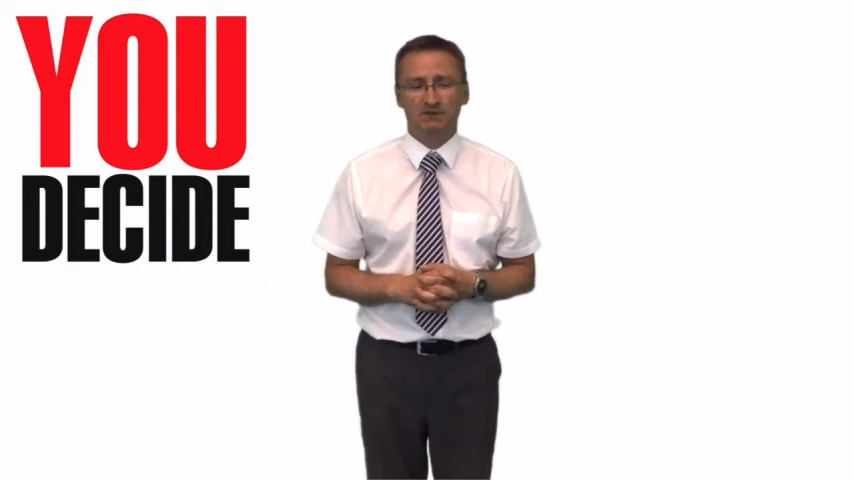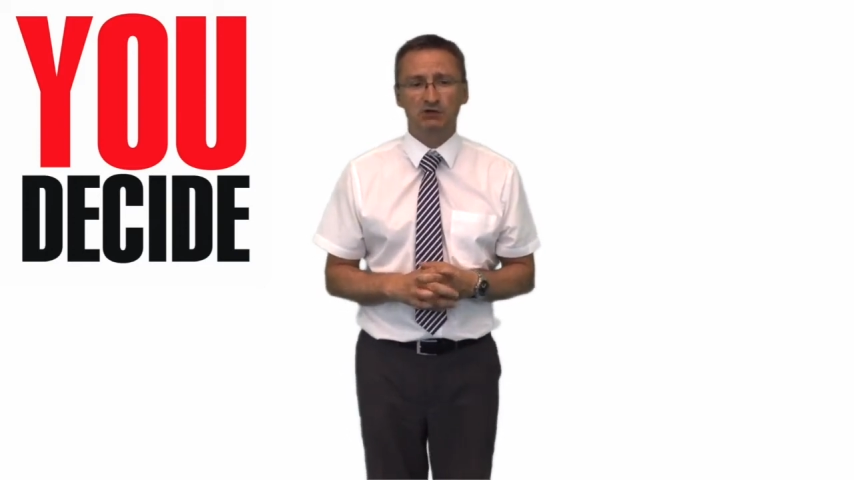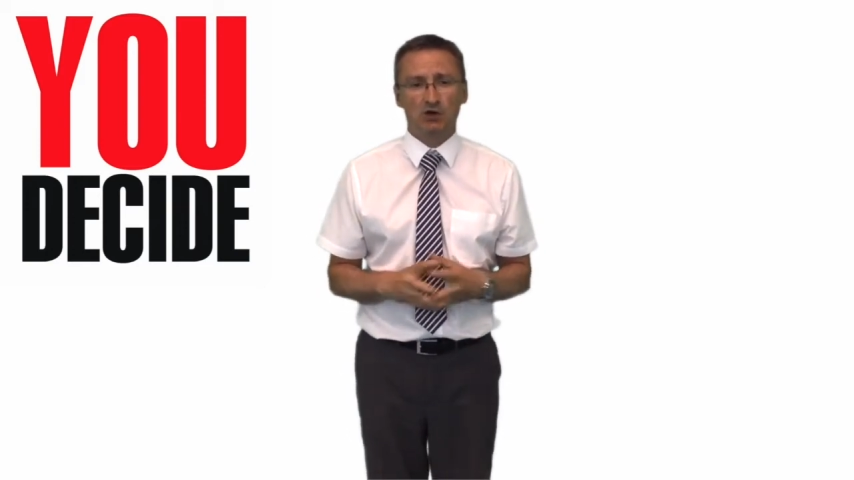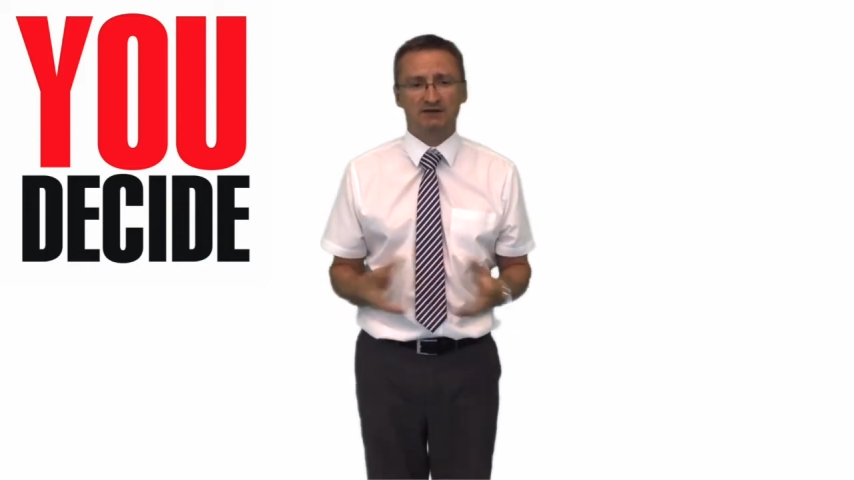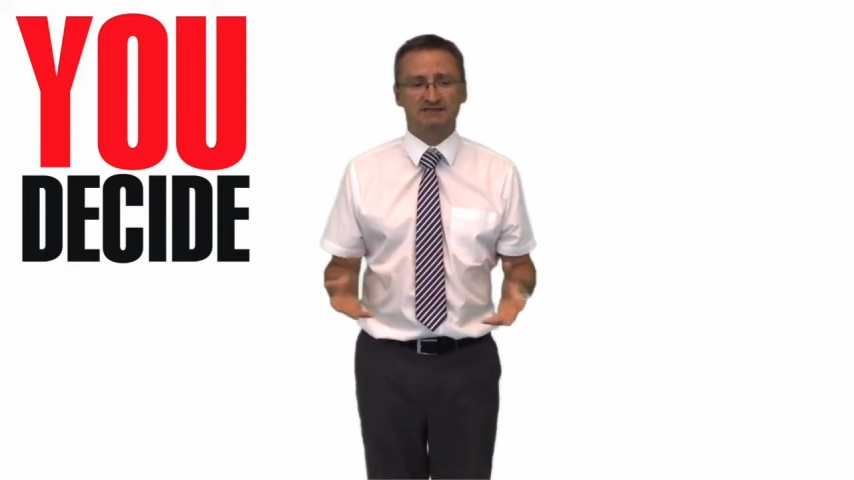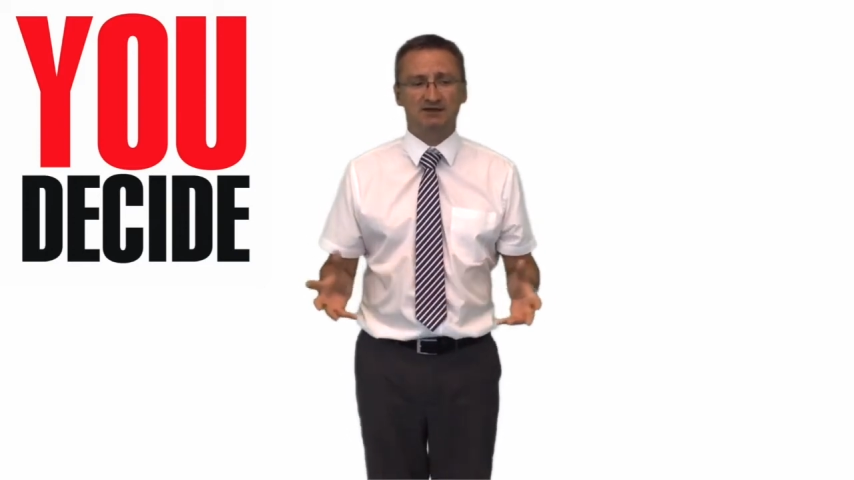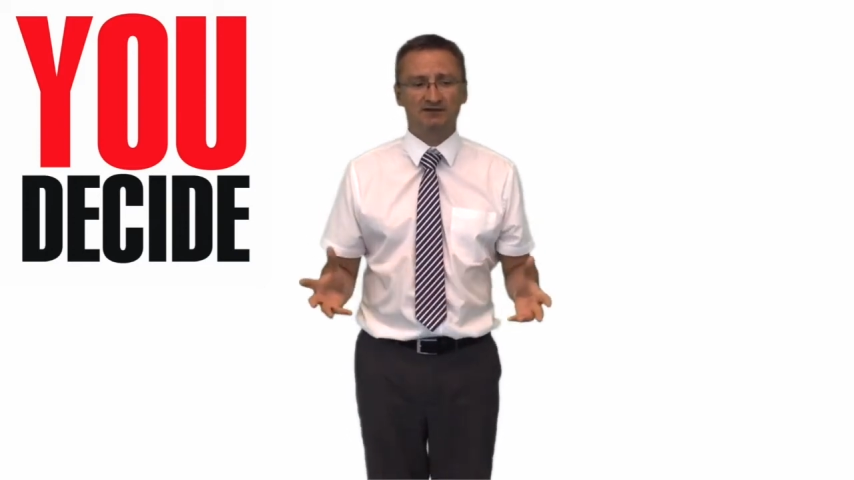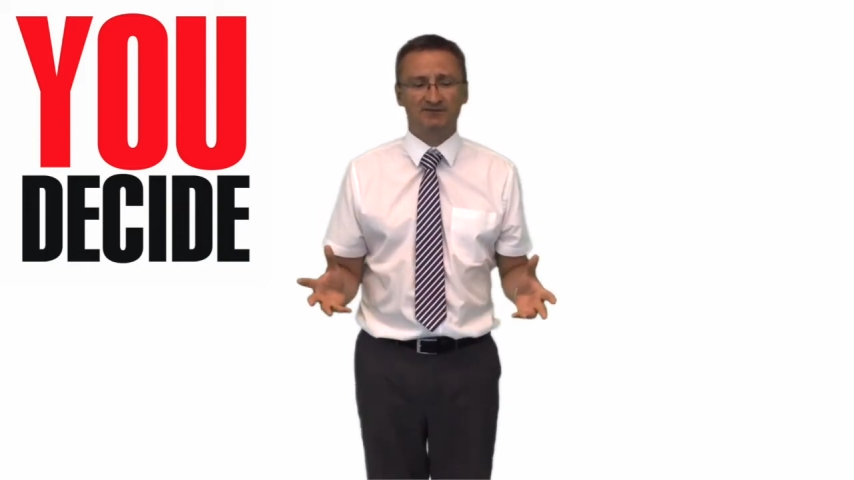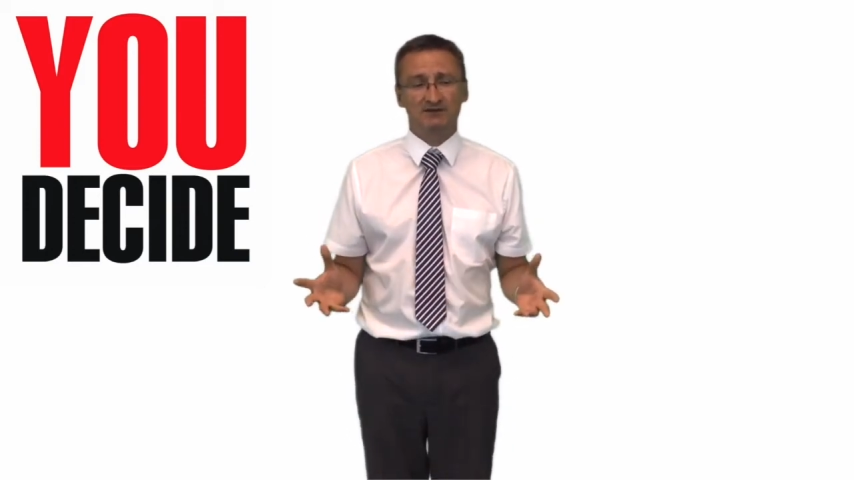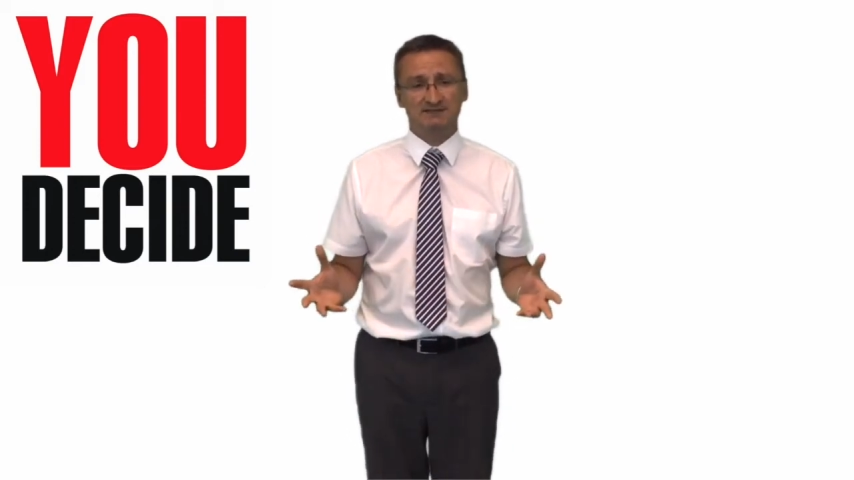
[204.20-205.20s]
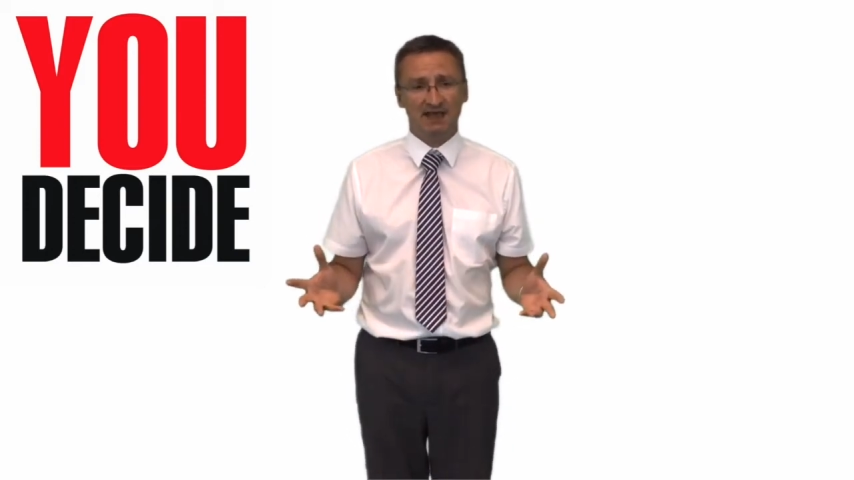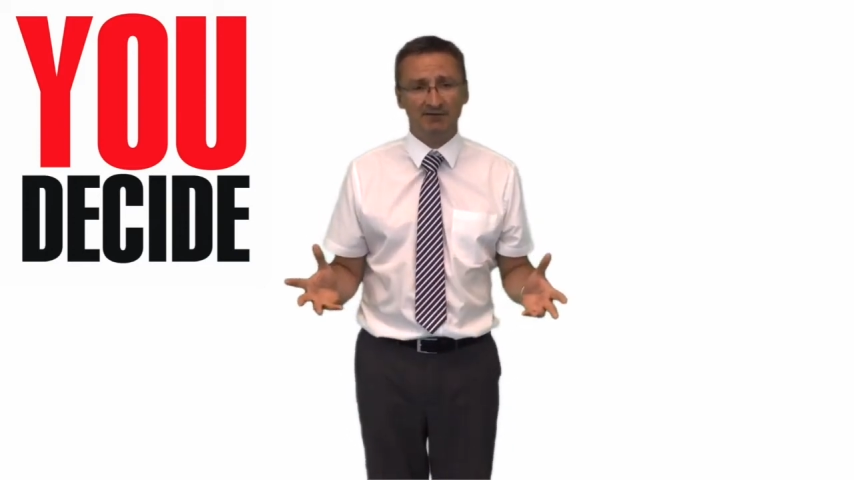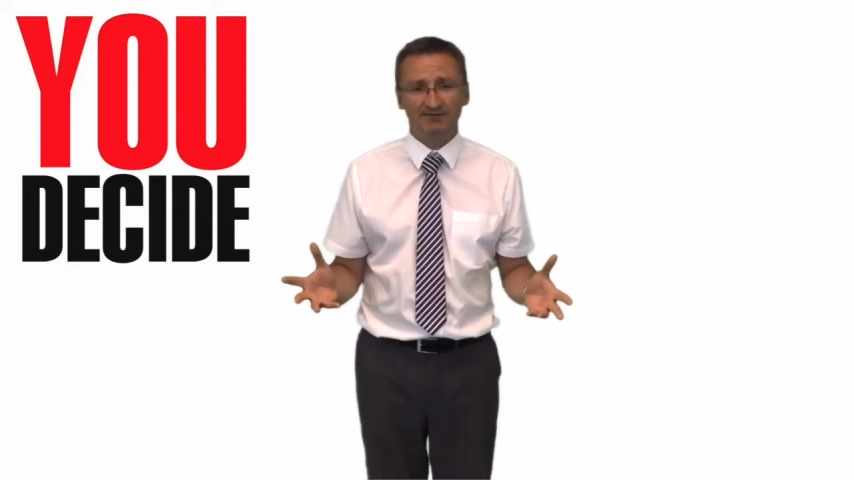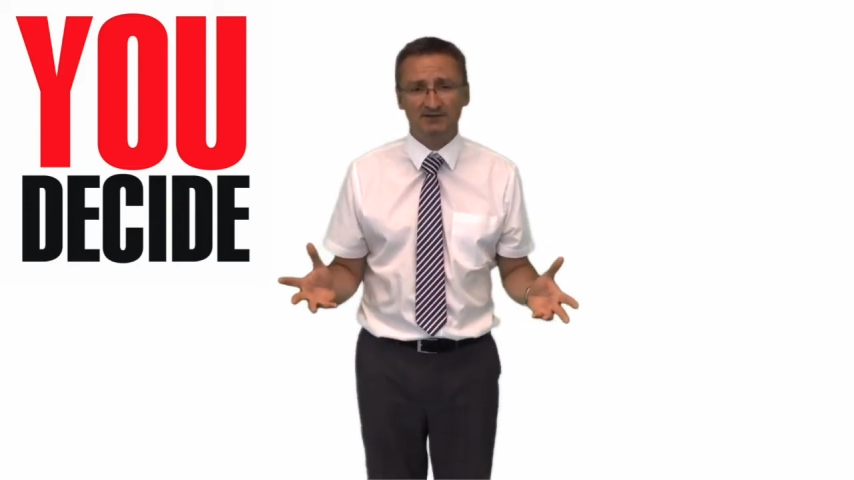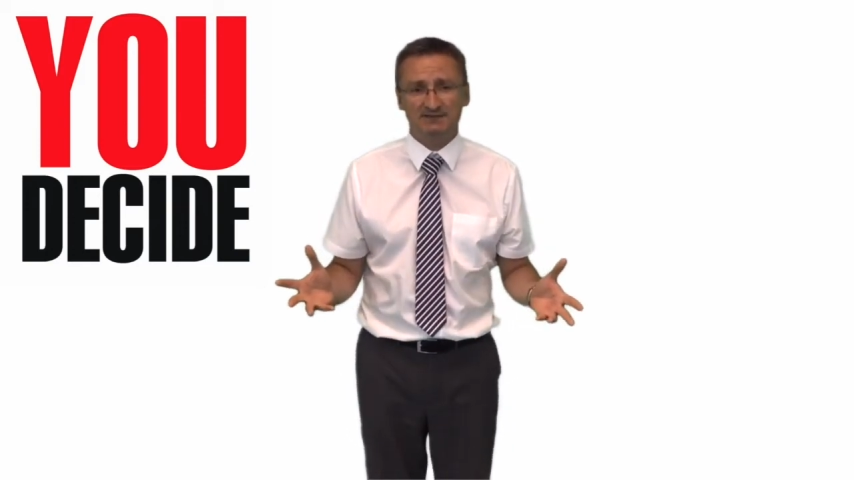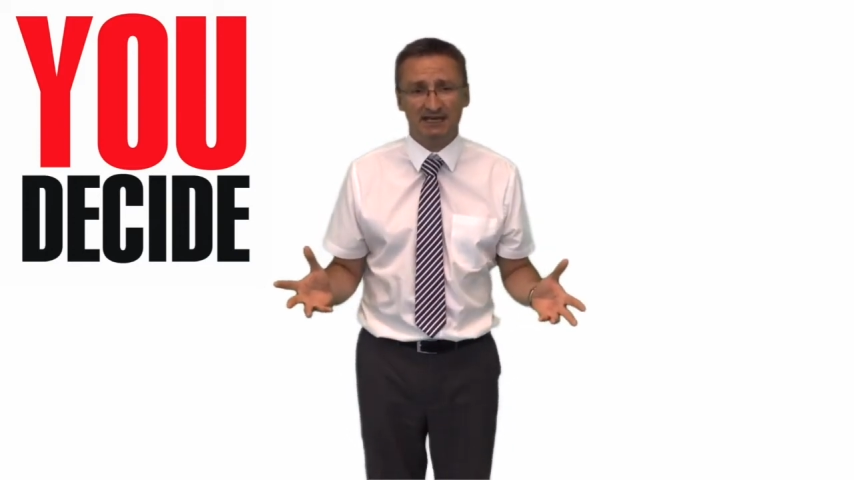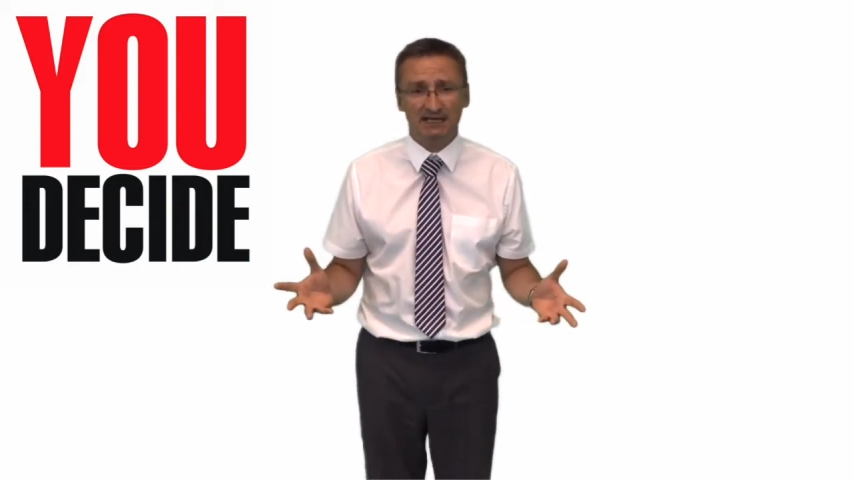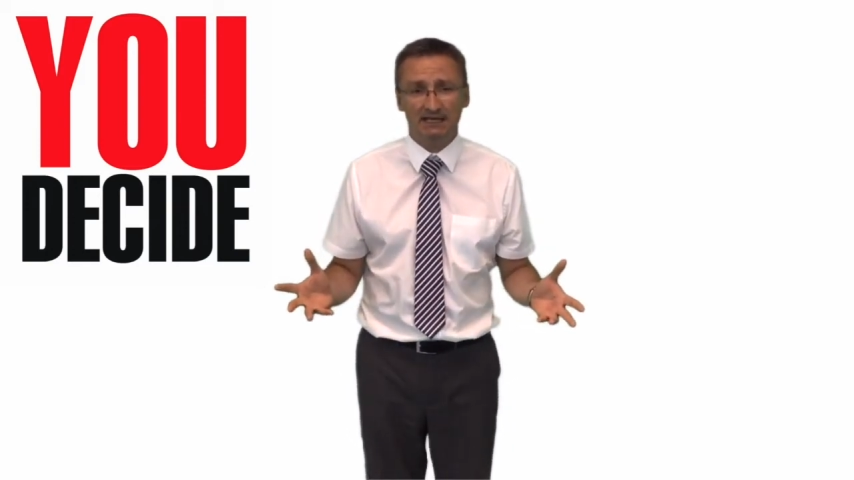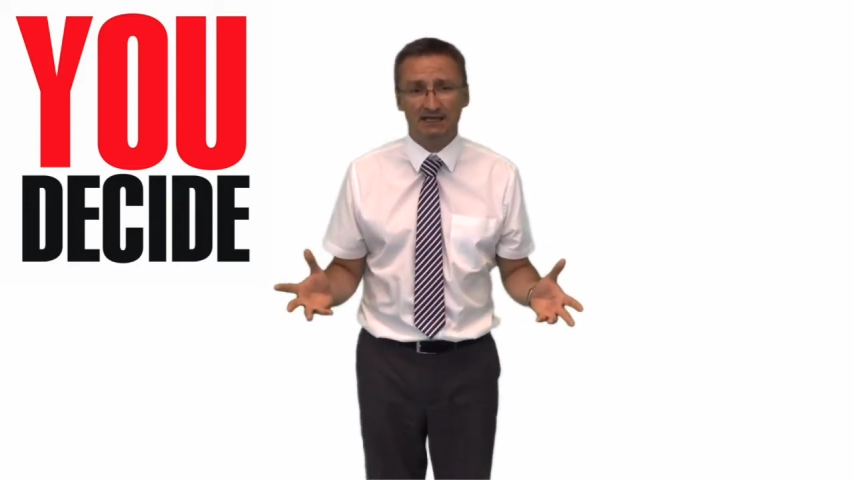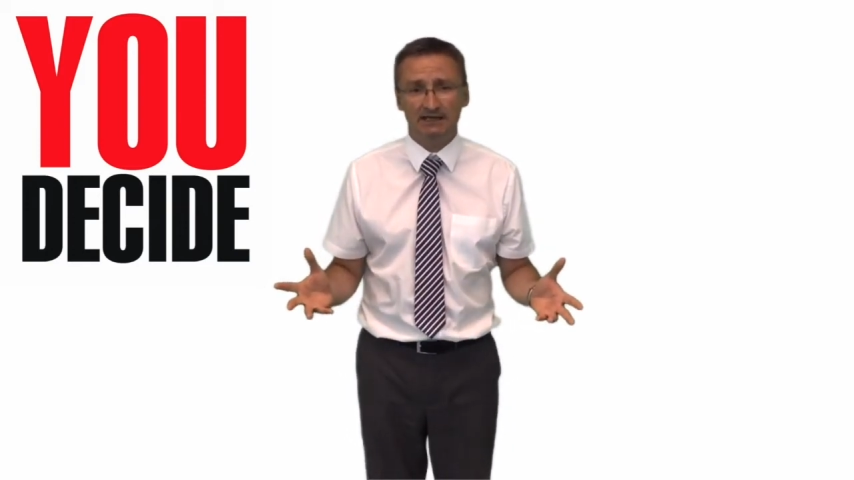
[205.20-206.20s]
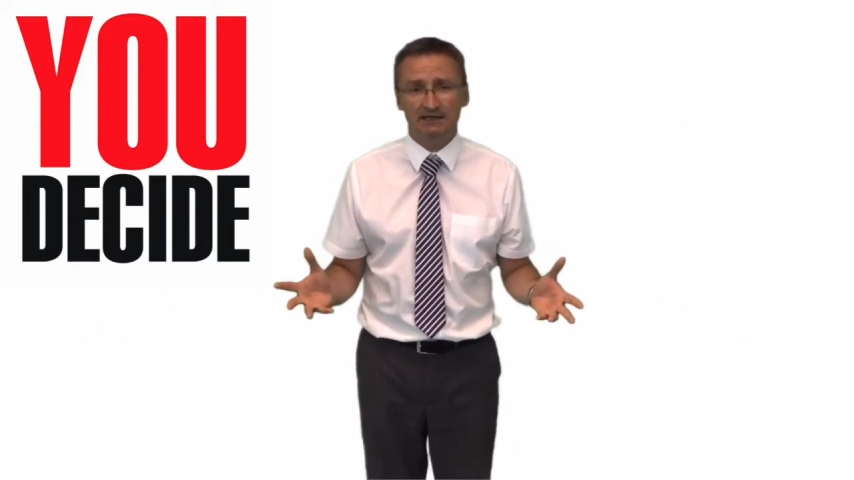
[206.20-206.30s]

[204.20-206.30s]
You've got to decide for yourself, you see.